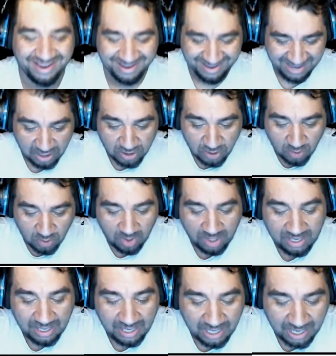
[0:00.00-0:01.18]

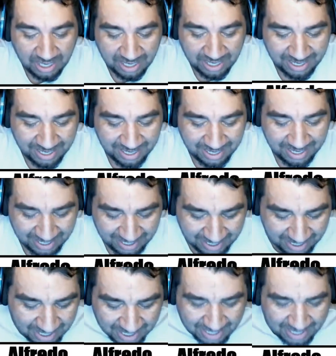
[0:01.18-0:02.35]
821, so, yeah, so in a
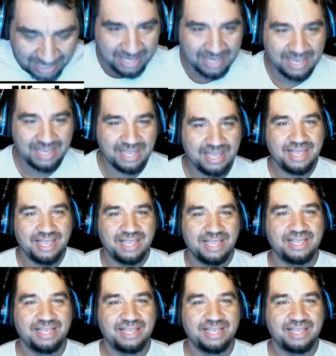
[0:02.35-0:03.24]
few weeks, huh?